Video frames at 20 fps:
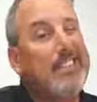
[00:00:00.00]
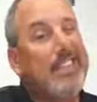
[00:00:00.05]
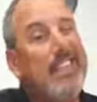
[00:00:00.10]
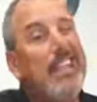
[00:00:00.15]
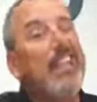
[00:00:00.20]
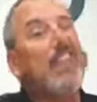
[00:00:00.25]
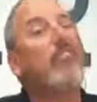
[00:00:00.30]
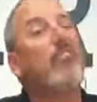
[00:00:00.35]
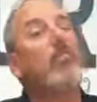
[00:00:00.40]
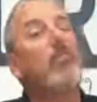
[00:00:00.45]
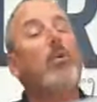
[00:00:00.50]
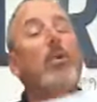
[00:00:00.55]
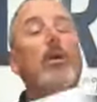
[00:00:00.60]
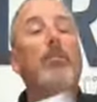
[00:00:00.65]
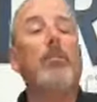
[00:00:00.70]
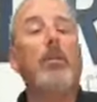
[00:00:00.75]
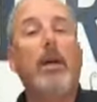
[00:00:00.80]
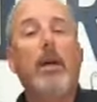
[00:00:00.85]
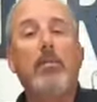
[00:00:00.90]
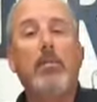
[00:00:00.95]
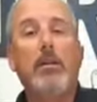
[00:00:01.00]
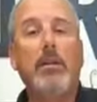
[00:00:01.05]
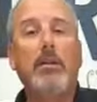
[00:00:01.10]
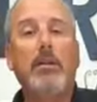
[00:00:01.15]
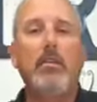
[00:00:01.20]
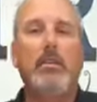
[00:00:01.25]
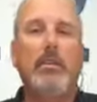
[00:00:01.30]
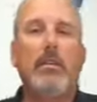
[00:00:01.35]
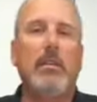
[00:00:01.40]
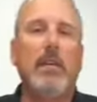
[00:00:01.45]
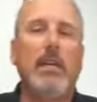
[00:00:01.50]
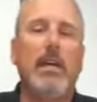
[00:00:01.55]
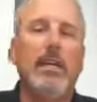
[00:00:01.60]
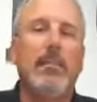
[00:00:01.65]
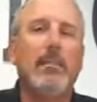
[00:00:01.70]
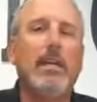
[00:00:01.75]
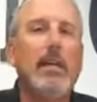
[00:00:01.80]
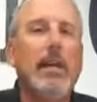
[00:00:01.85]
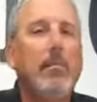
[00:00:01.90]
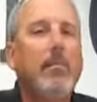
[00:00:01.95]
take it from one property to the next,